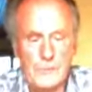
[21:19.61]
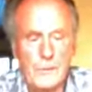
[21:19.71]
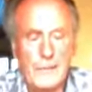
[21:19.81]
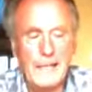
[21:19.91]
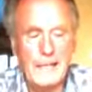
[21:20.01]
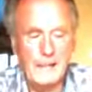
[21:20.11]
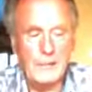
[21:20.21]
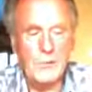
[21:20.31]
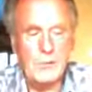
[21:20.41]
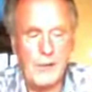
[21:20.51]
I built 8 of
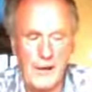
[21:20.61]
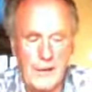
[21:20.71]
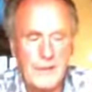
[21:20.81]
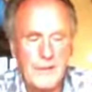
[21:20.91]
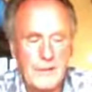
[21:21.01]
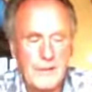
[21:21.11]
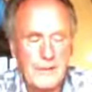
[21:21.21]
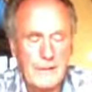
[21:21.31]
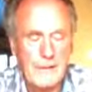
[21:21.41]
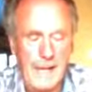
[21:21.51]
those cars.
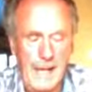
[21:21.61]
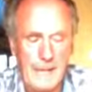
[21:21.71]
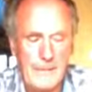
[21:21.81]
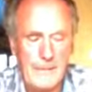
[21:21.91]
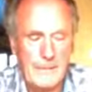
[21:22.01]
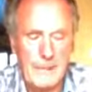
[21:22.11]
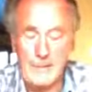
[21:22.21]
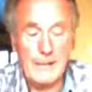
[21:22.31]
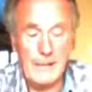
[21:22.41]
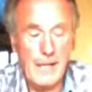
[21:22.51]
And
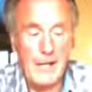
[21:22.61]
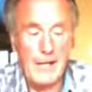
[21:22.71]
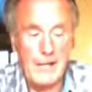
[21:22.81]
later years,